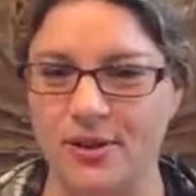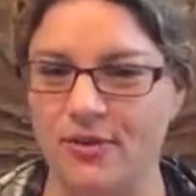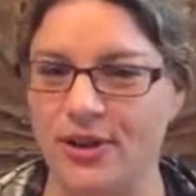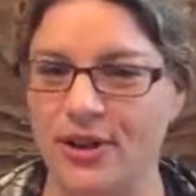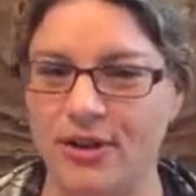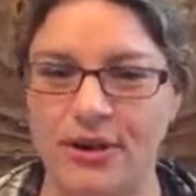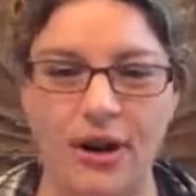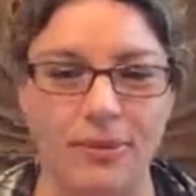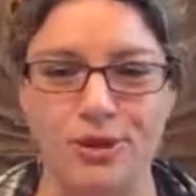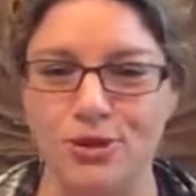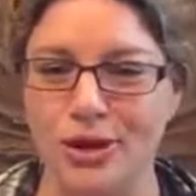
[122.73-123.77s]
if you hear a
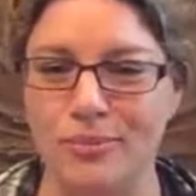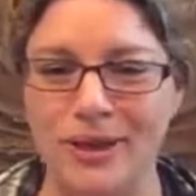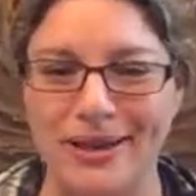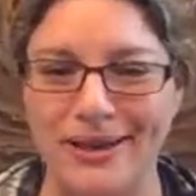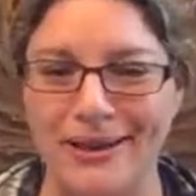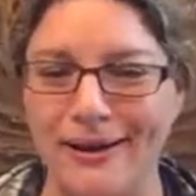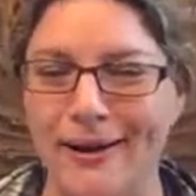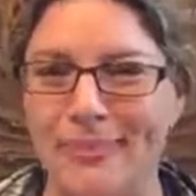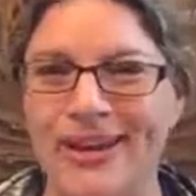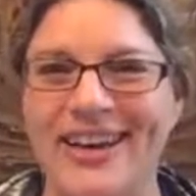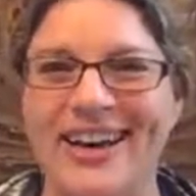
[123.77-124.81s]
garbage truck picking
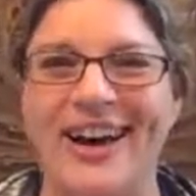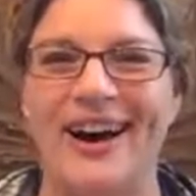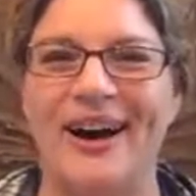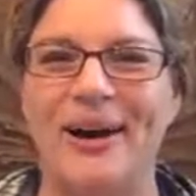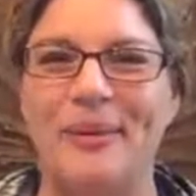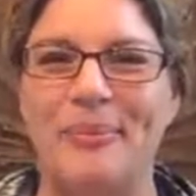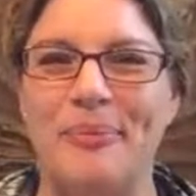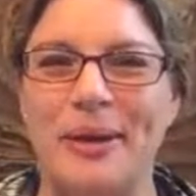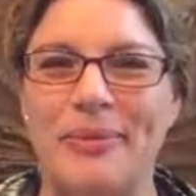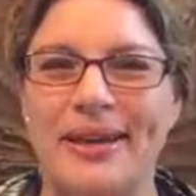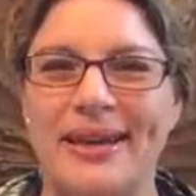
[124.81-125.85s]
up,
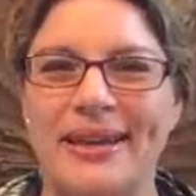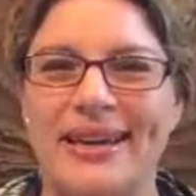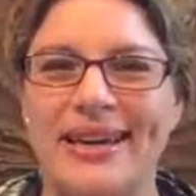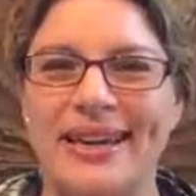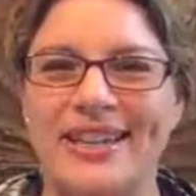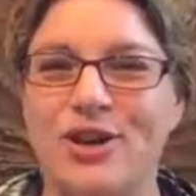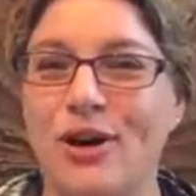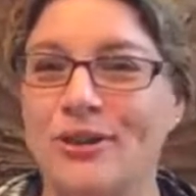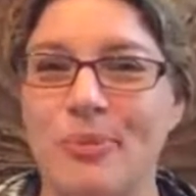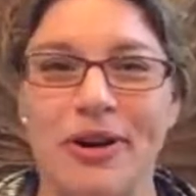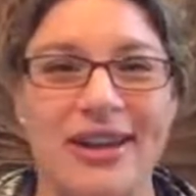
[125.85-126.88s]
maybe
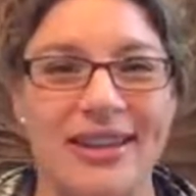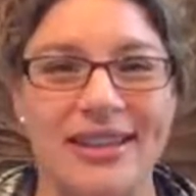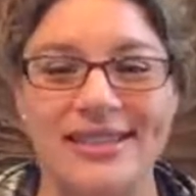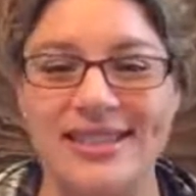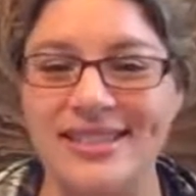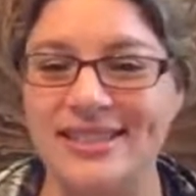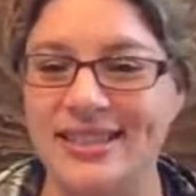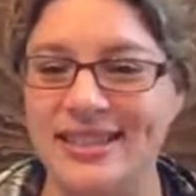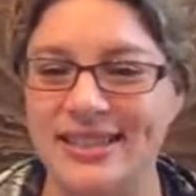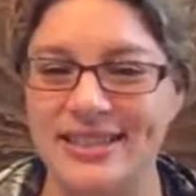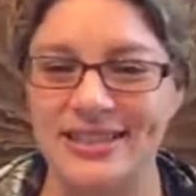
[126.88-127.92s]
dogs barking in the
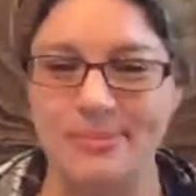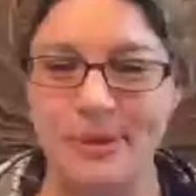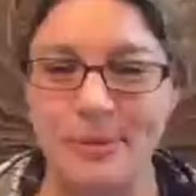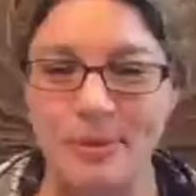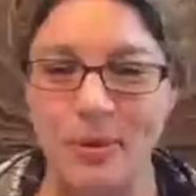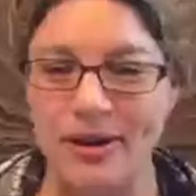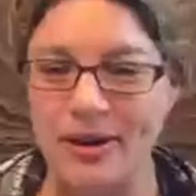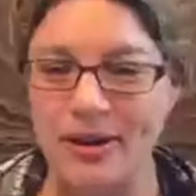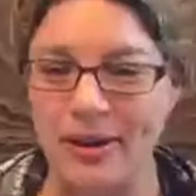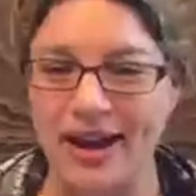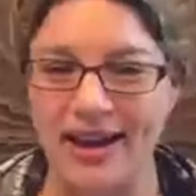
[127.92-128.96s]
distance, people
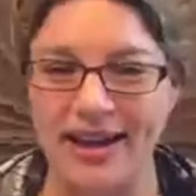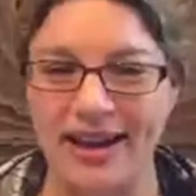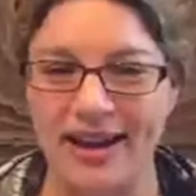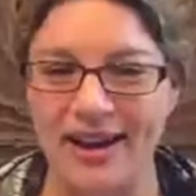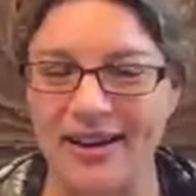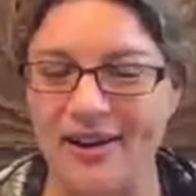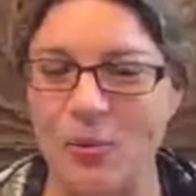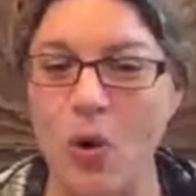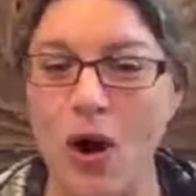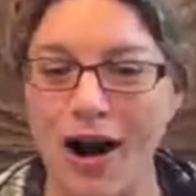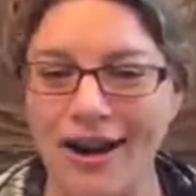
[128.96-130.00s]
walking by on a
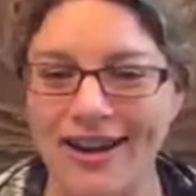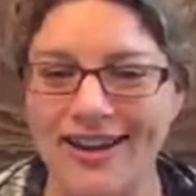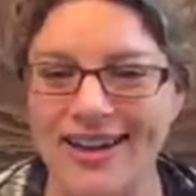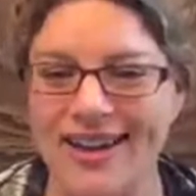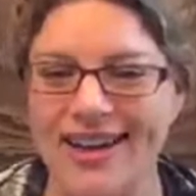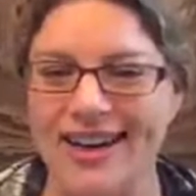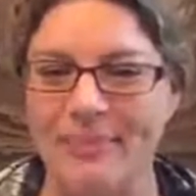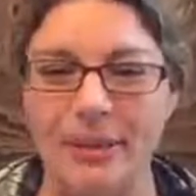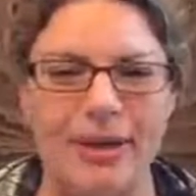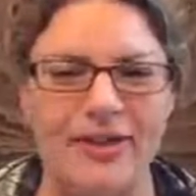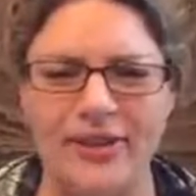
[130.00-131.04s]
walk,
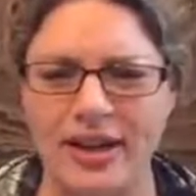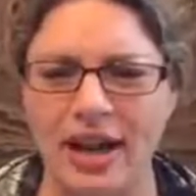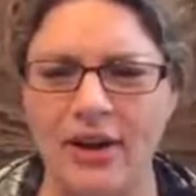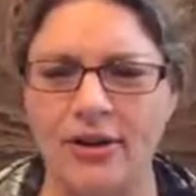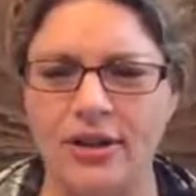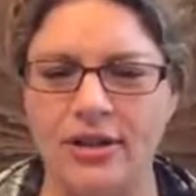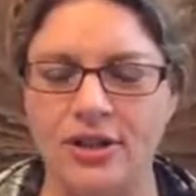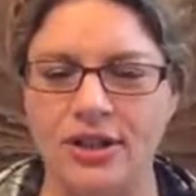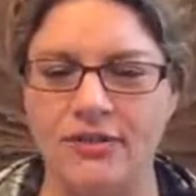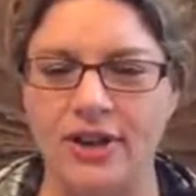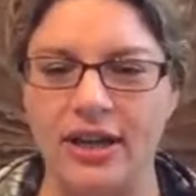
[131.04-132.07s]
maybe even an air
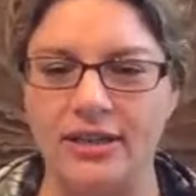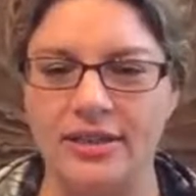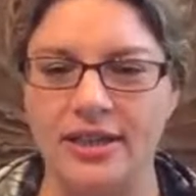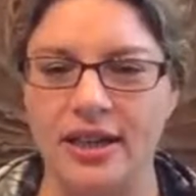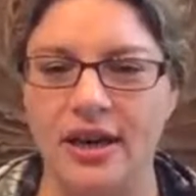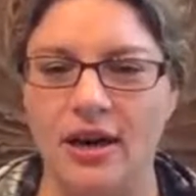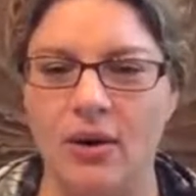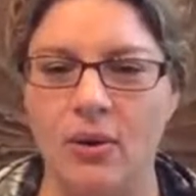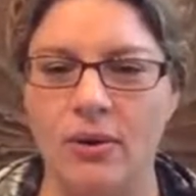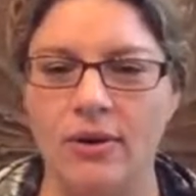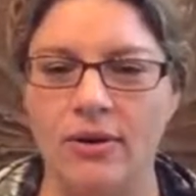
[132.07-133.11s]
conditioning vent,
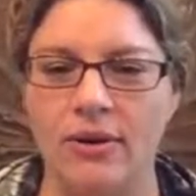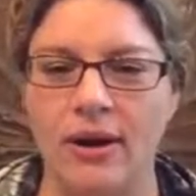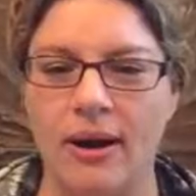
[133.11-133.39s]
or